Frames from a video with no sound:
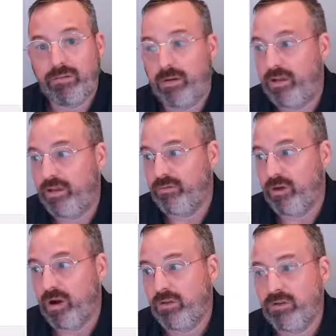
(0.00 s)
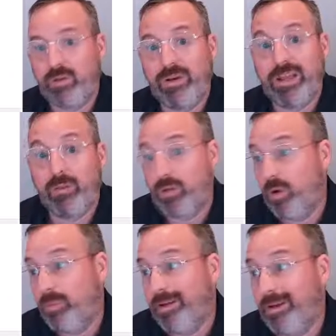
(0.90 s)
in regards to it, it will
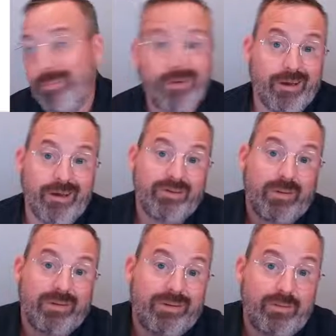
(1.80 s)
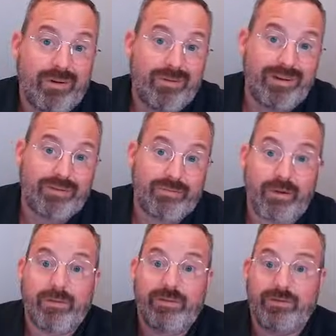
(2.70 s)
open up. So on this one, it's
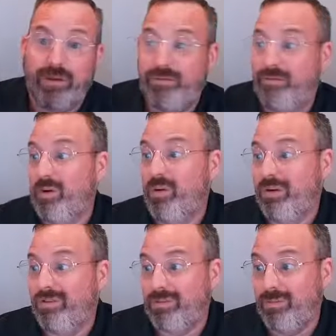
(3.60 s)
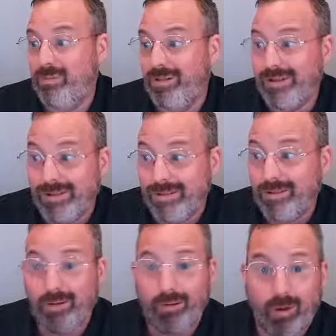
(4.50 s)
fairly straightforward, so clicking on the
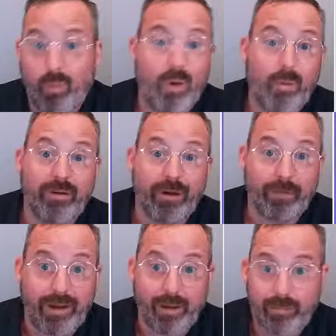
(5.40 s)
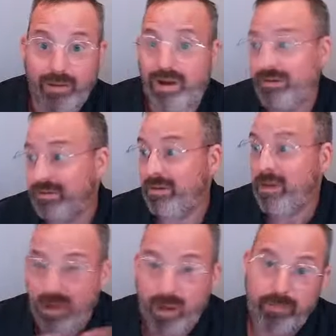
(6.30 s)
logo won't bring up a help box,
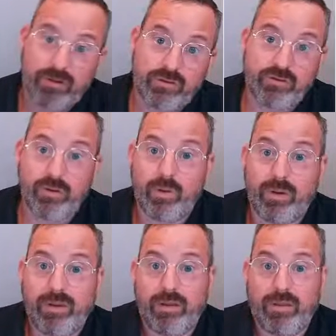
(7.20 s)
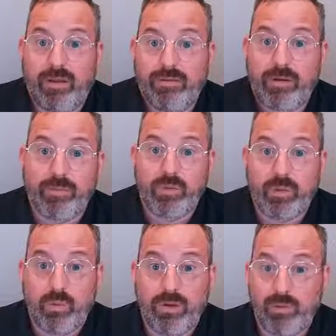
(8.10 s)
but I'll show you on the subsequent
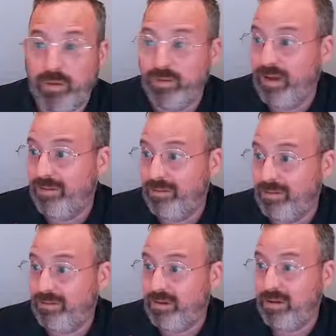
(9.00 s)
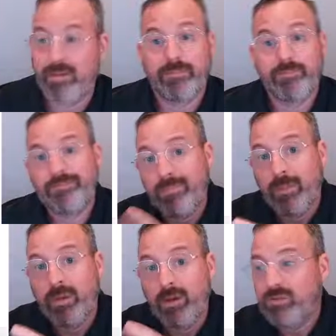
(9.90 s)
ones what that looks like.
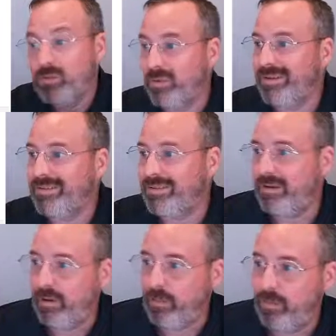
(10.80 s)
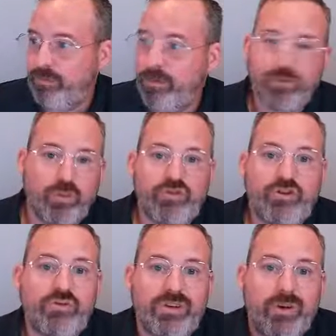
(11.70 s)
So we're going to see, first we're
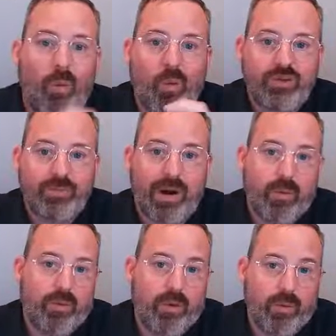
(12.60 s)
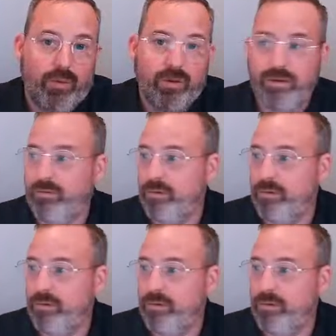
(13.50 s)
choosing which PowerPoint we're pulling from.